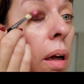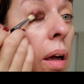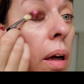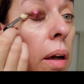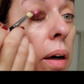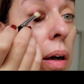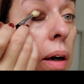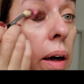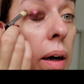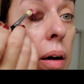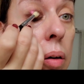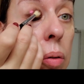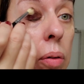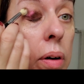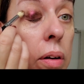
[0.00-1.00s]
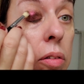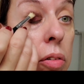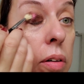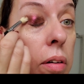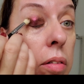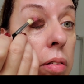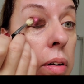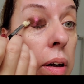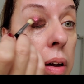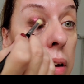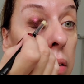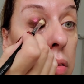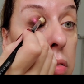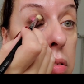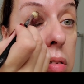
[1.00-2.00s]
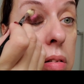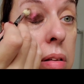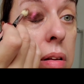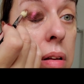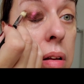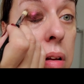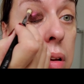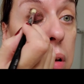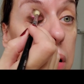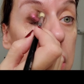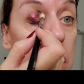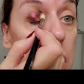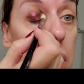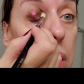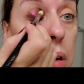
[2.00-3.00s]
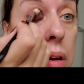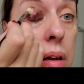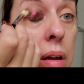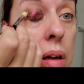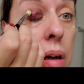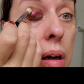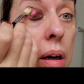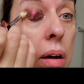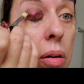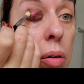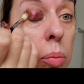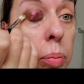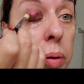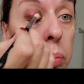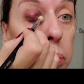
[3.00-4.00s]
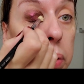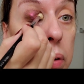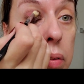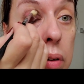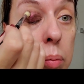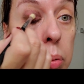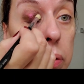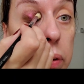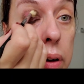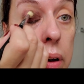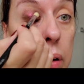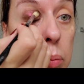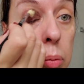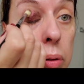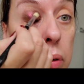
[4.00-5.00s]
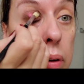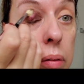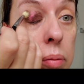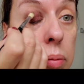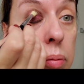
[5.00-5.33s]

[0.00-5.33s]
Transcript: and how it translates, I hope it picks up on the camera.